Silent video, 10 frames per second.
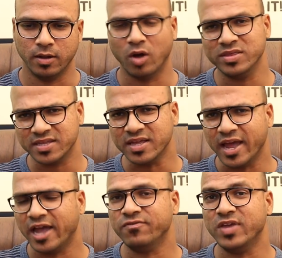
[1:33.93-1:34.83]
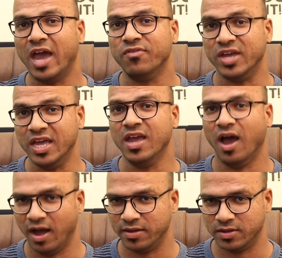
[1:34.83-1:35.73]
On the other hand, we have
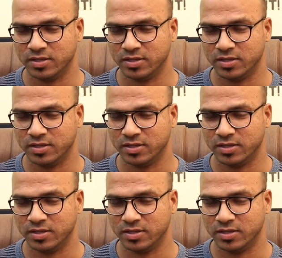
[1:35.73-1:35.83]
AR.